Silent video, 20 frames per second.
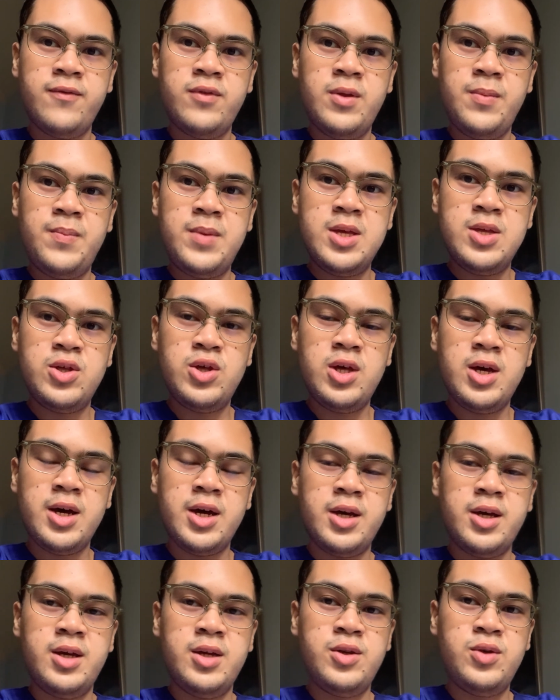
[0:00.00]
the
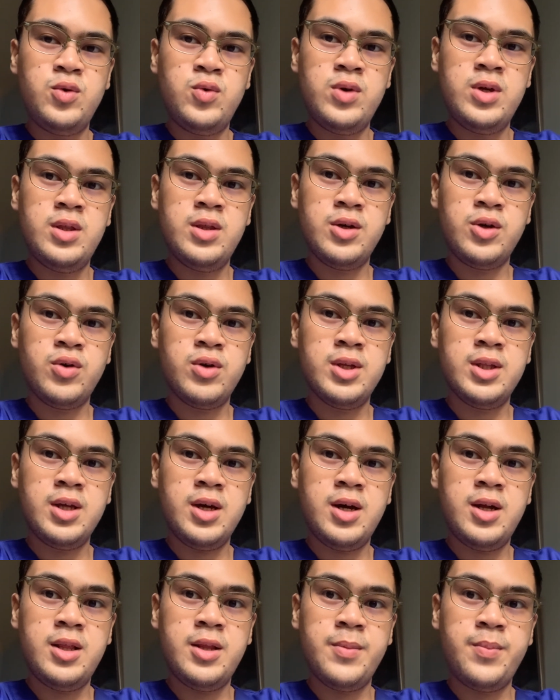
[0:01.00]
PGI doing the
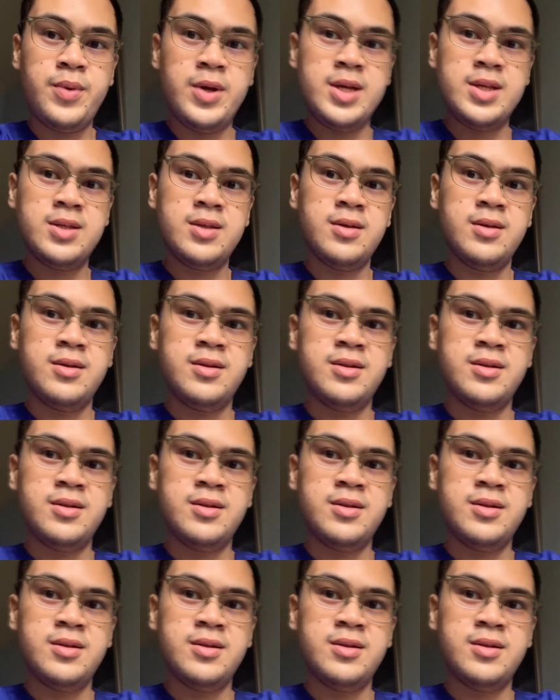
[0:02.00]
critical appraisal.